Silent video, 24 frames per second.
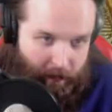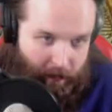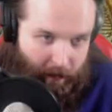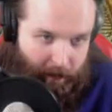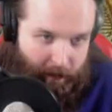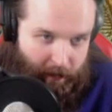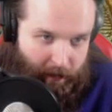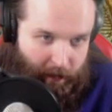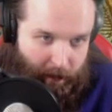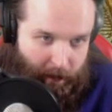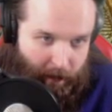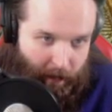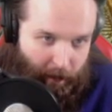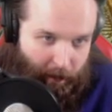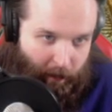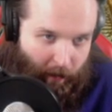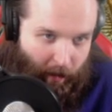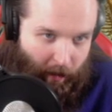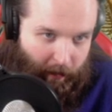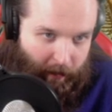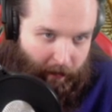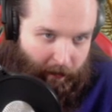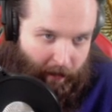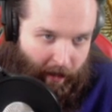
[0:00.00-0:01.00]
I assume they're
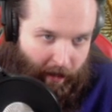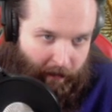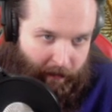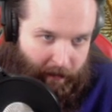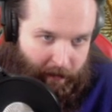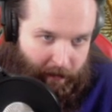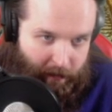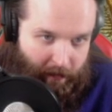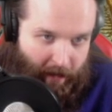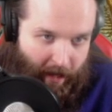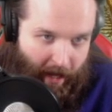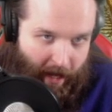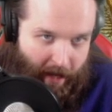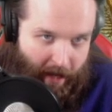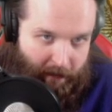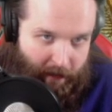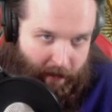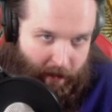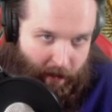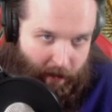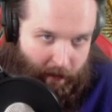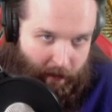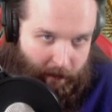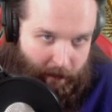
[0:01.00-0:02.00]
probably around this cave
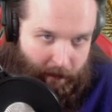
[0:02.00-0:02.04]
here.